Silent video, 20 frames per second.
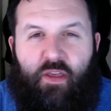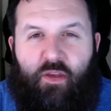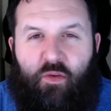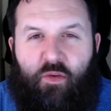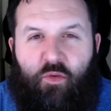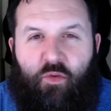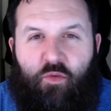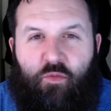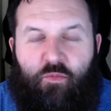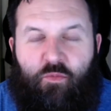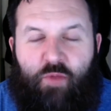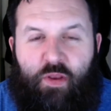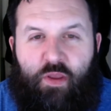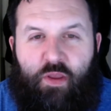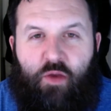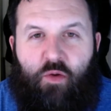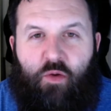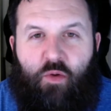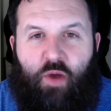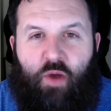
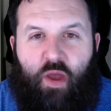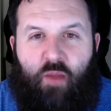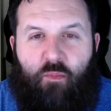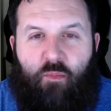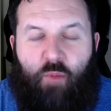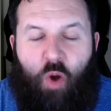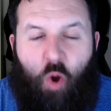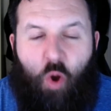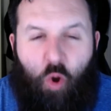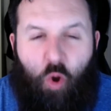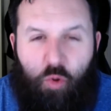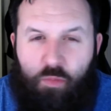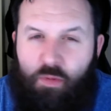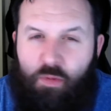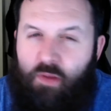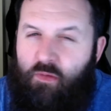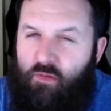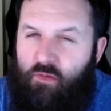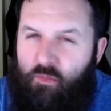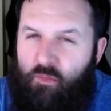video, I'm
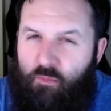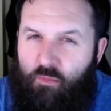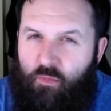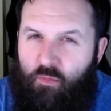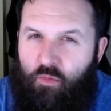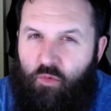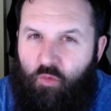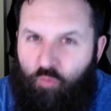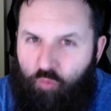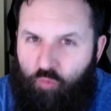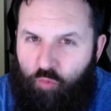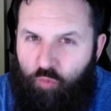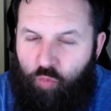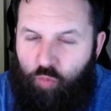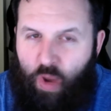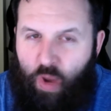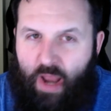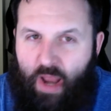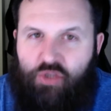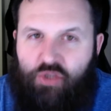hoping to
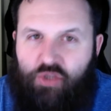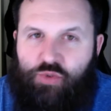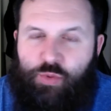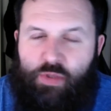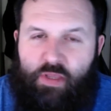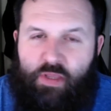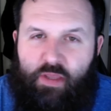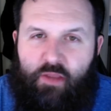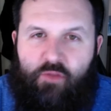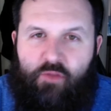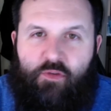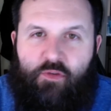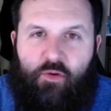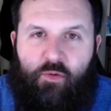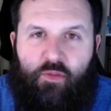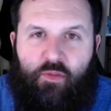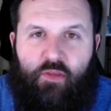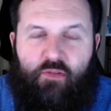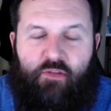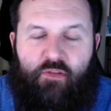gradually
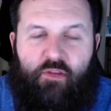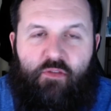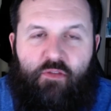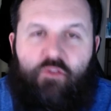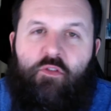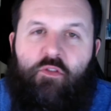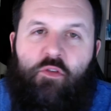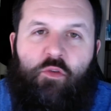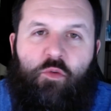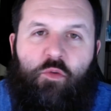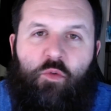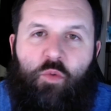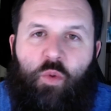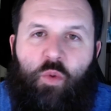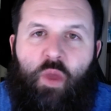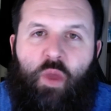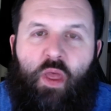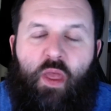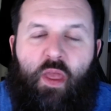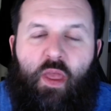turn this
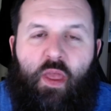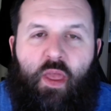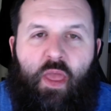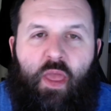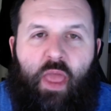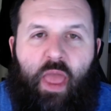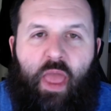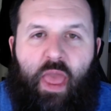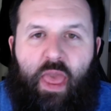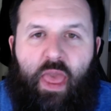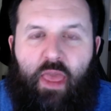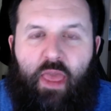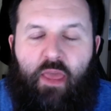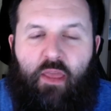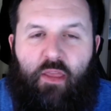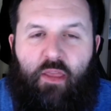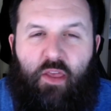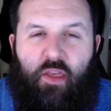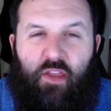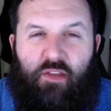into
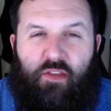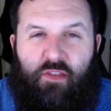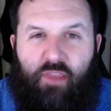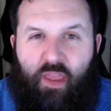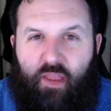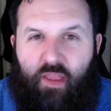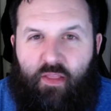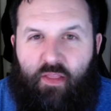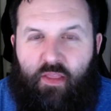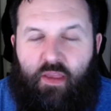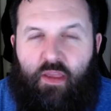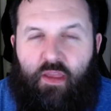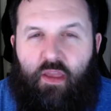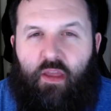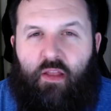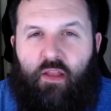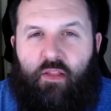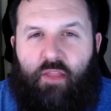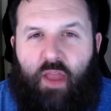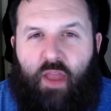a daily
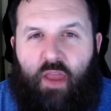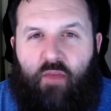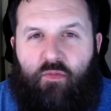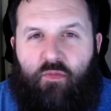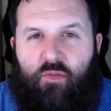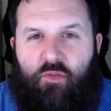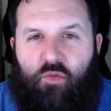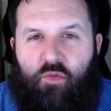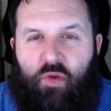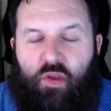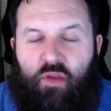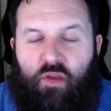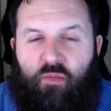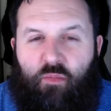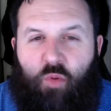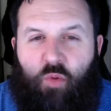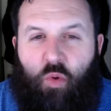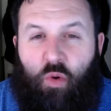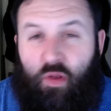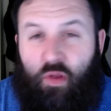live
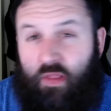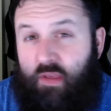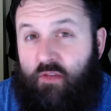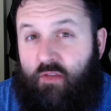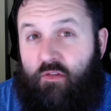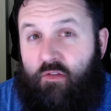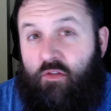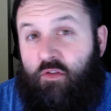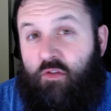stream, or at least